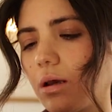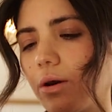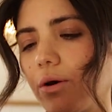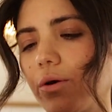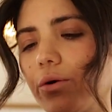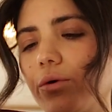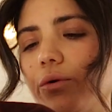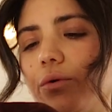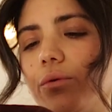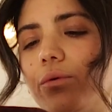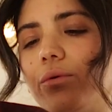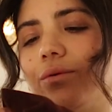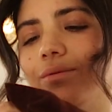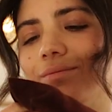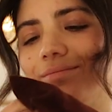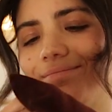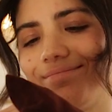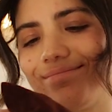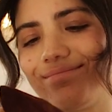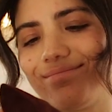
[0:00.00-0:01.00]
Oh,
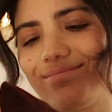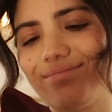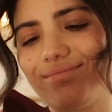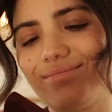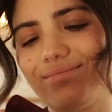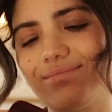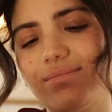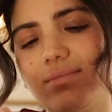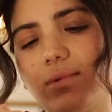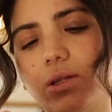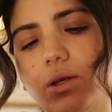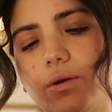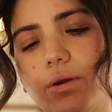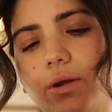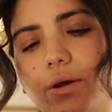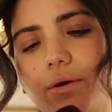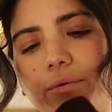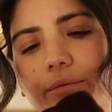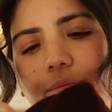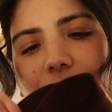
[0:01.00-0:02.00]
there we
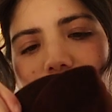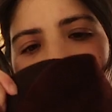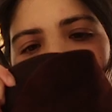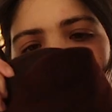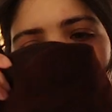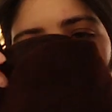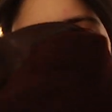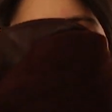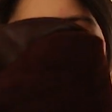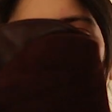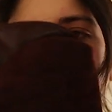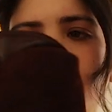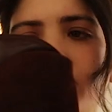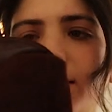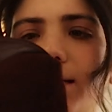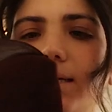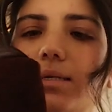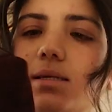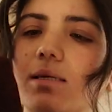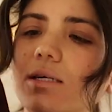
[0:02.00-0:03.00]
go.
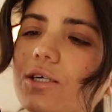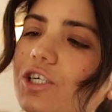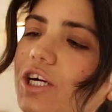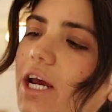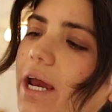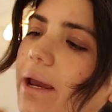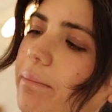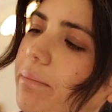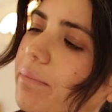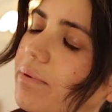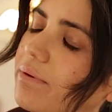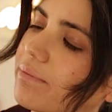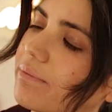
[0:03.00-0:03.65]
That's the shape.